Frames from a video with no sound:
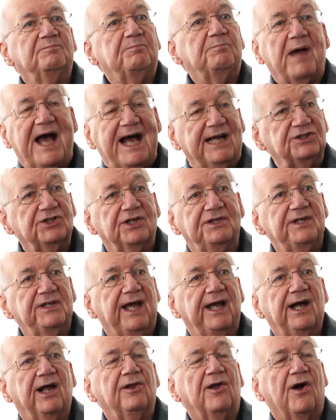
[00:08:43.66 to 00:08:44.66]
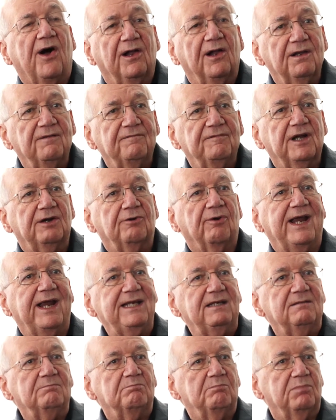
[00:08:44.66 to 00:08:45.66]
Passchendaele, all of the
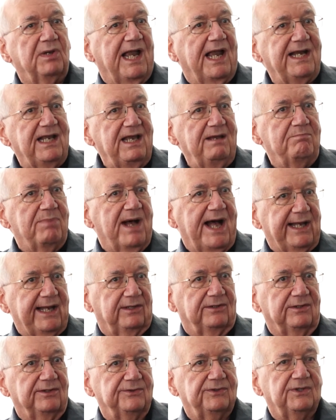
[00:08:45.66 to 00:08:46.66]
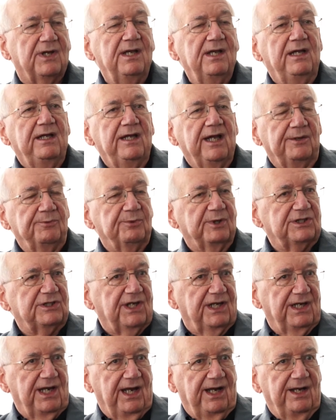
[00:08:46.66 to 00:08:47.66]
great bloody battles in which
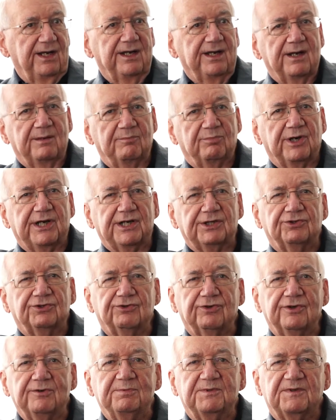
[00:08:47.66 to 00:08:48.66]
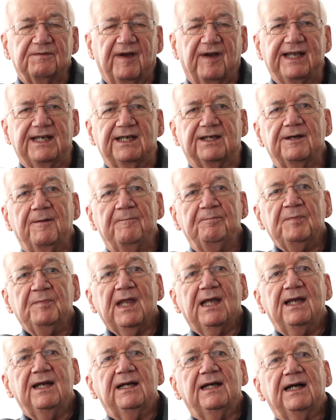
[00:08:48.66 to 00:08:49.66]
Canadian and British troops fight.
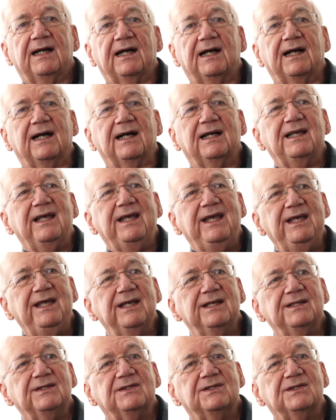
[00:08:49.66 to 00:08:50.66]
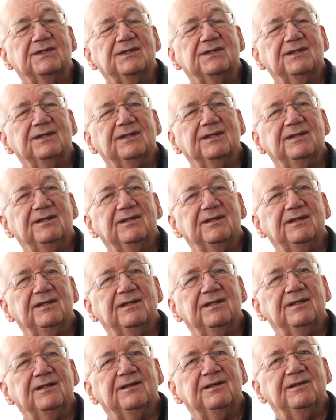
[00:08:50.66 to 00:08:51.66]
He is
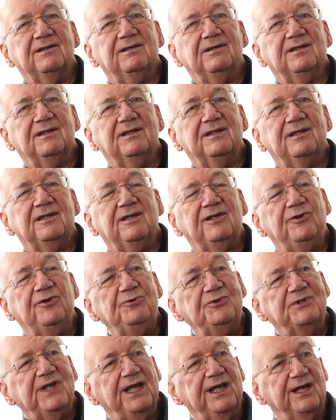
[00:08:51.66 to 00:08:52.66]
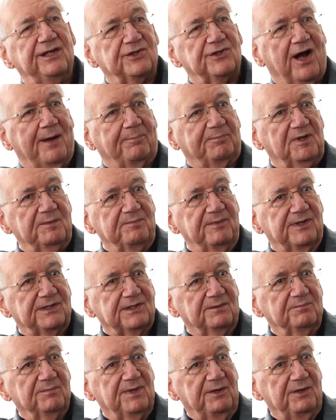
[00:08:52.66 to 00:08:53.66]
losing his
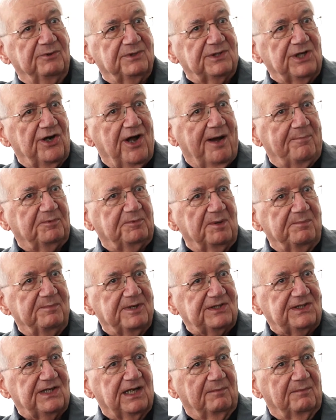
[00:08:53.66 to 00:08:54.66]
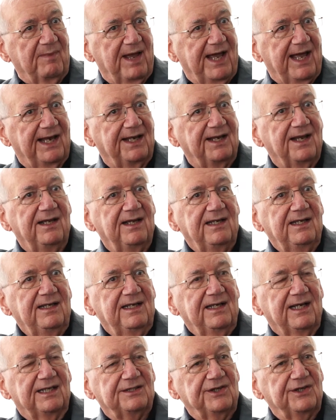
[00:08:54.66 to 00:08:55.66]
optimism. He was an optimistic man
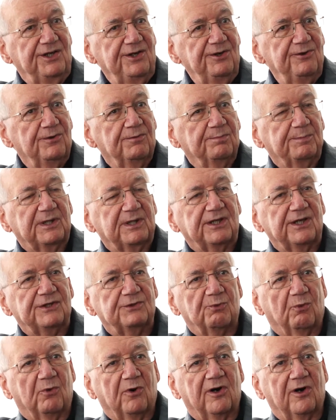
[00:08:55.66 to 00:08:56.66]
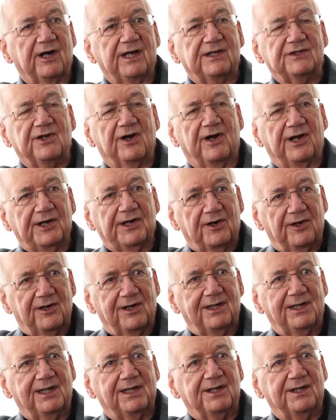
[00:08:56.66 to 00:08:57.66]
as a youth, but this war has gone
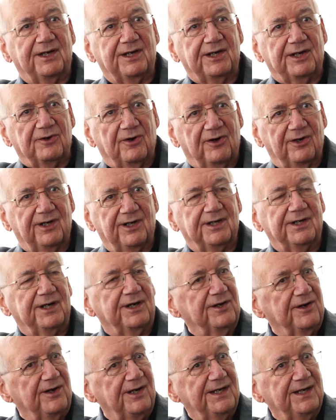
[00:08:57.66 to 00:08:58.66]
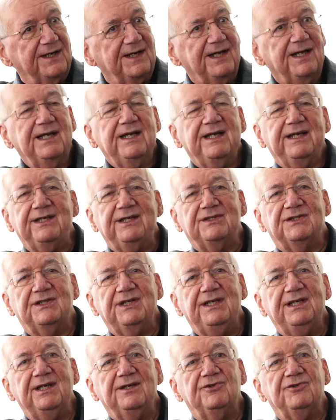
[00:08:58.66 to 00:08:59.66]
on and on and on. He's
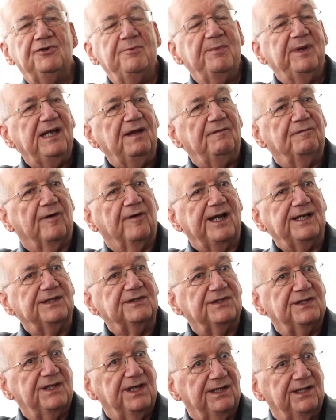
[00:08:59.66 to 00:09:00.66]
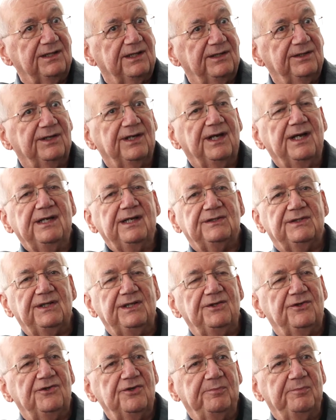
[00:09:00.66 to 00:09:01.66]
seen too many friends killed,
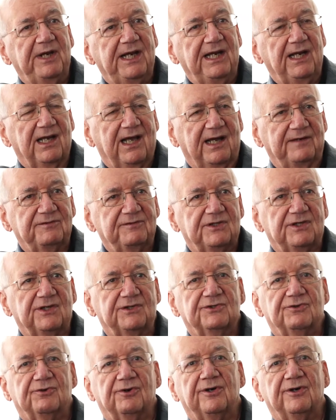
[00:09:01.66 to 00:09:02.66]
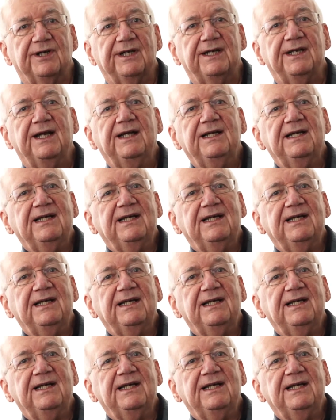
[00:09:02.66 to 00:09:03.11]
seen too many lives destroyed.